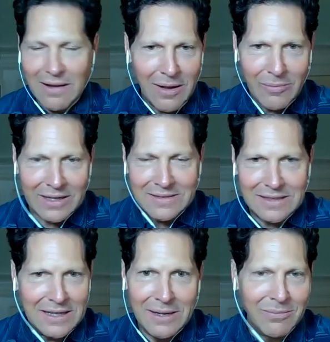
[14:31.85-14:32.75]
I'm not going to
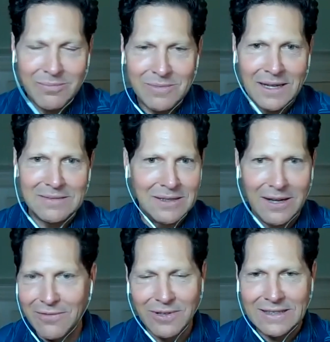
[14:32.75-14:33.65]
see him next
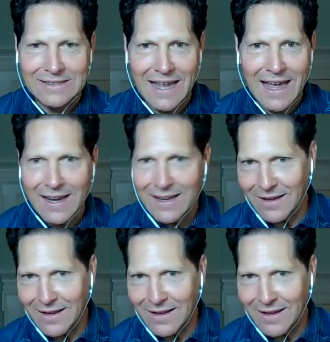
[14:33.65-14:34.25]
year. Forget that.